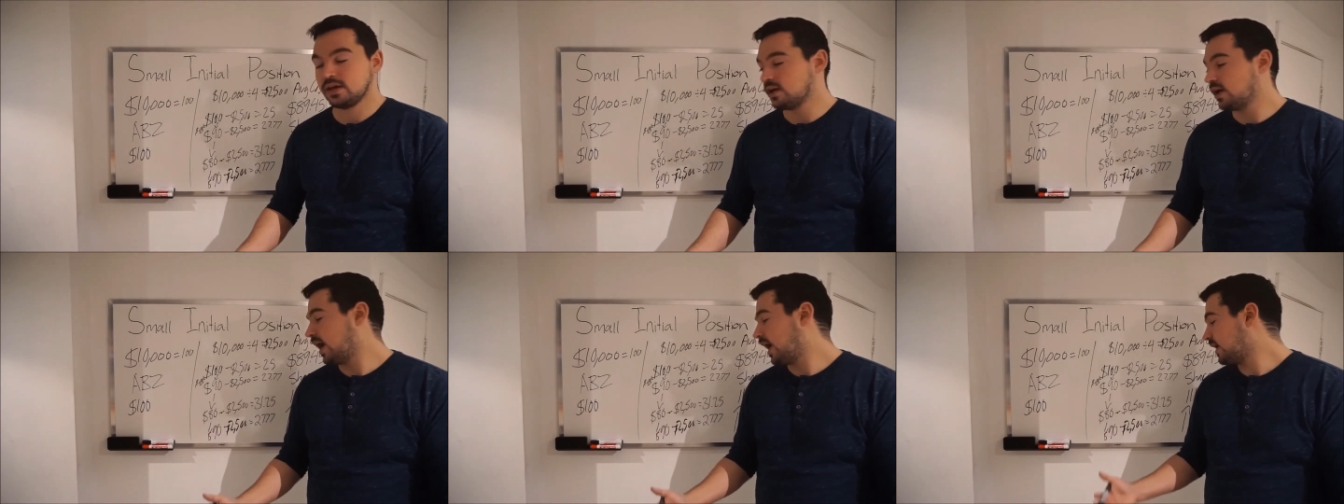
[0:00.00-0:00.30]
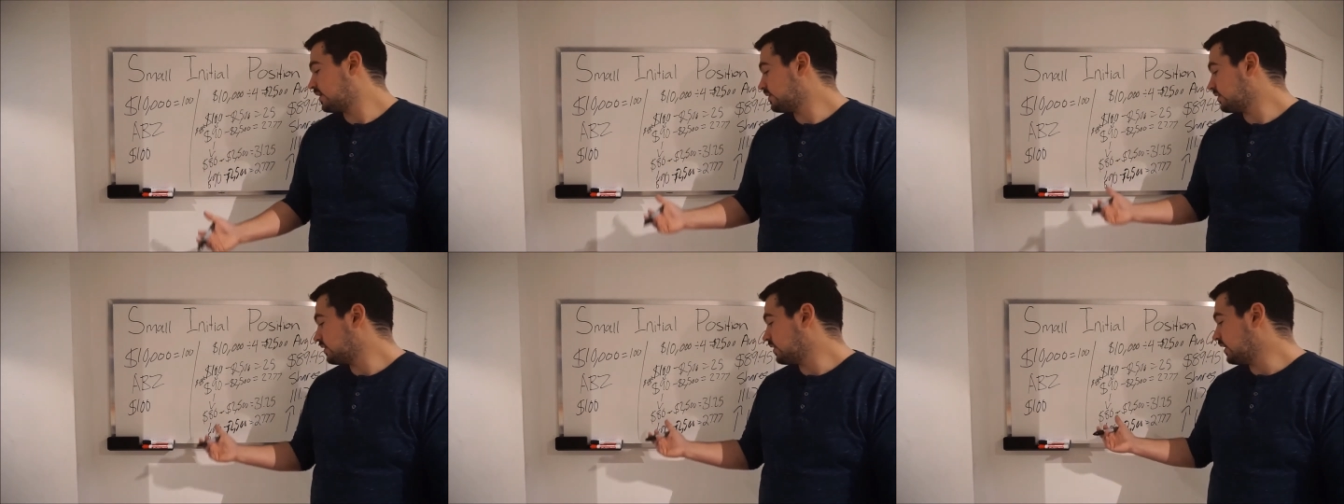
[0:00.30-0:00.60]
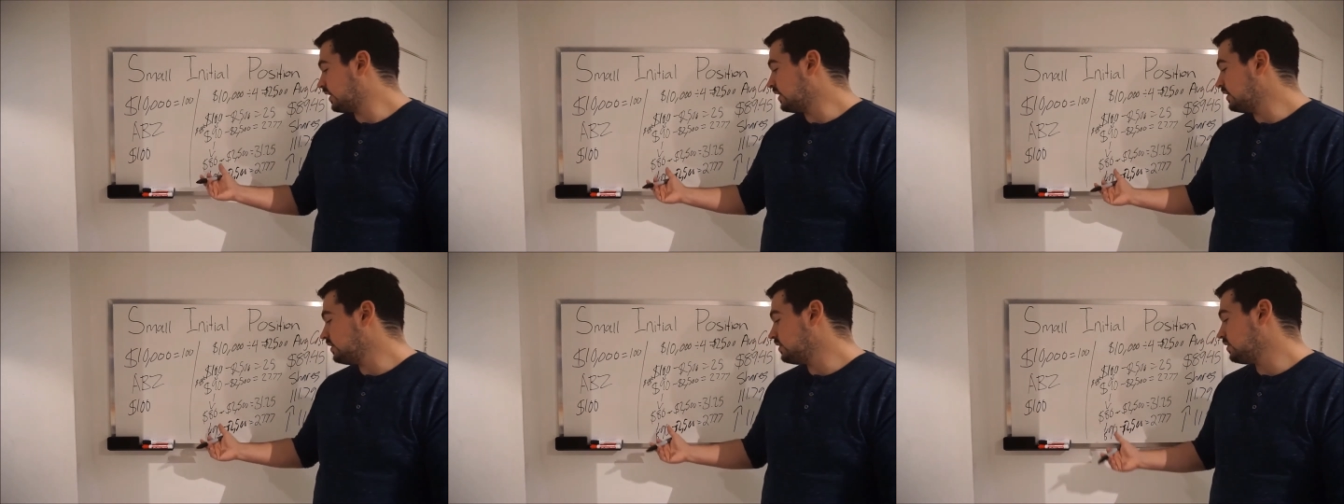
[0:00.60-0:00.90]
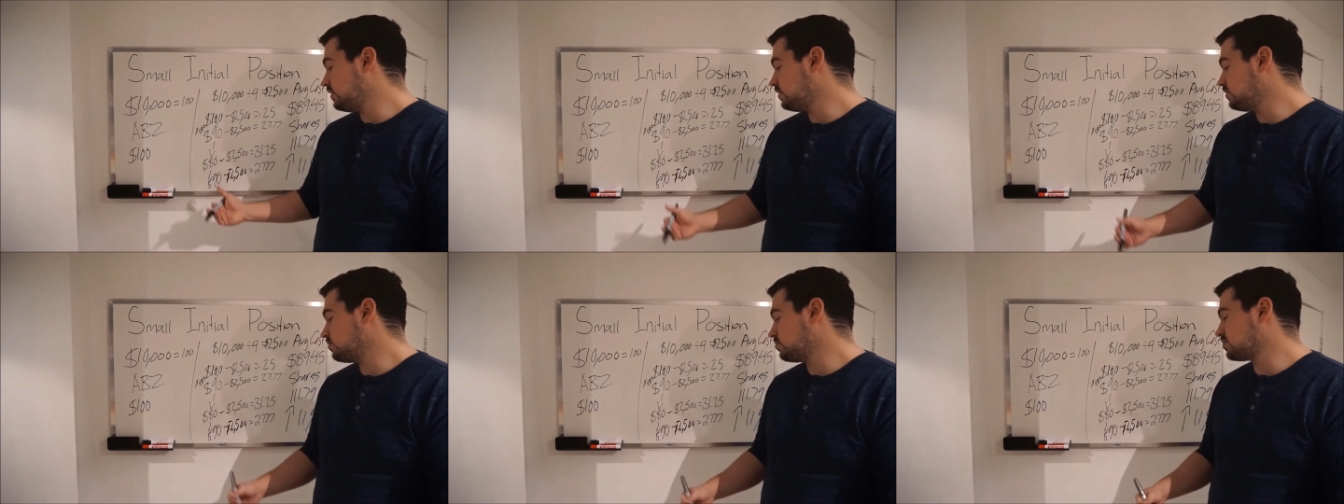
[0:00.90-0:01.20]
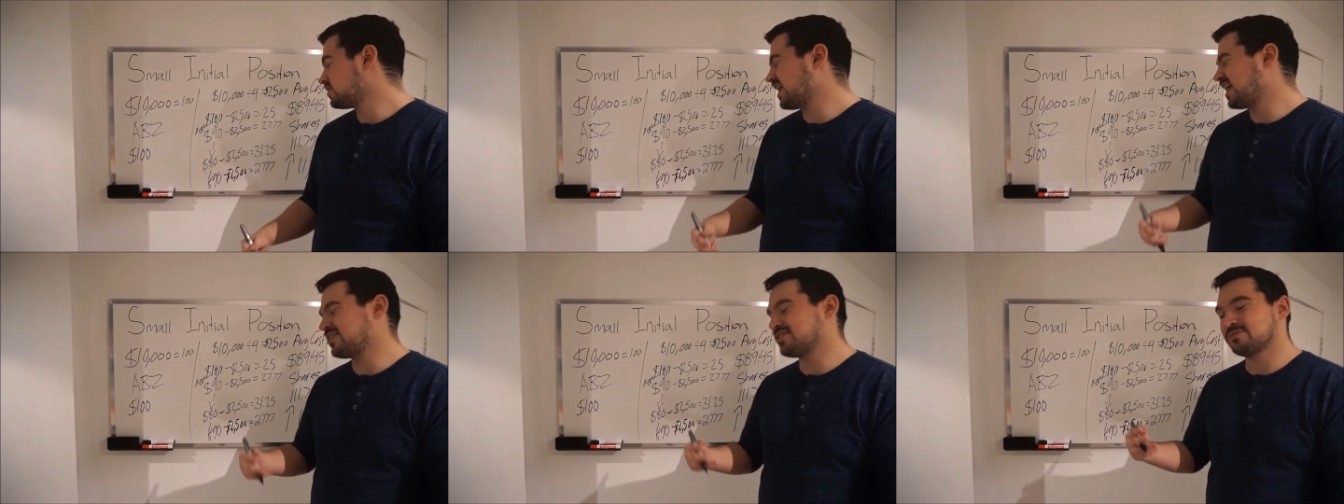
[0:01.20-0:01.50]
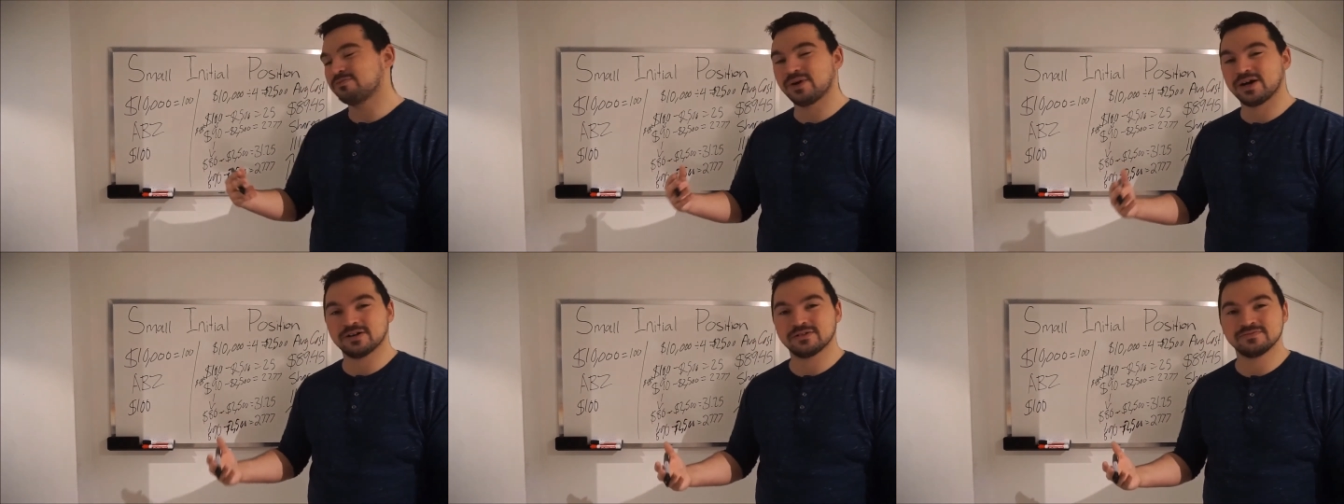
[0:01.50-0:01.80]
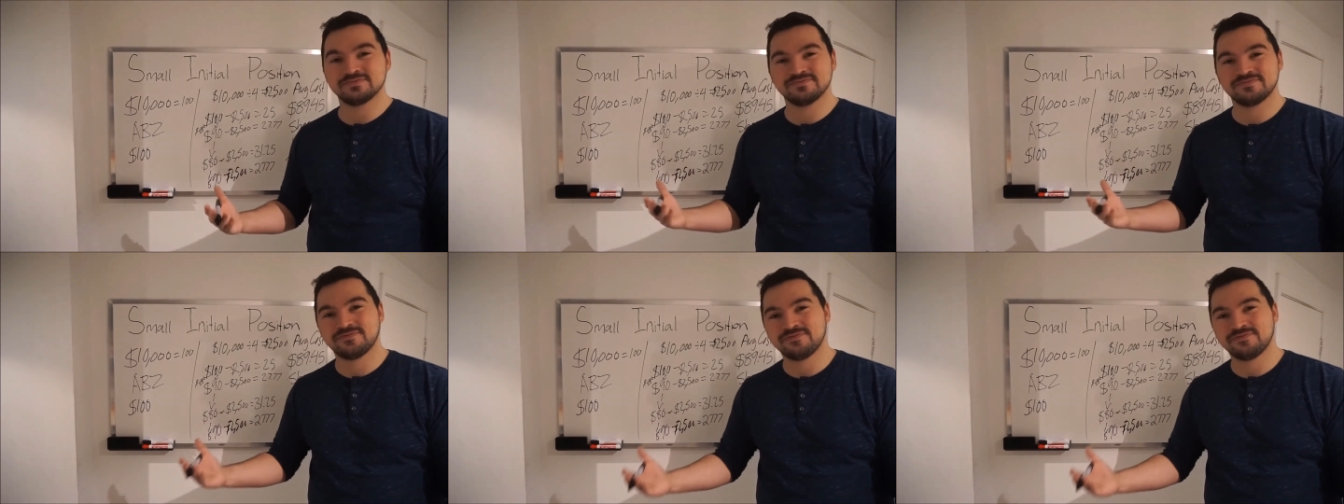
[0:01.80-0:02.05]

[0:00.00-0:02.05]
At 80, you're down about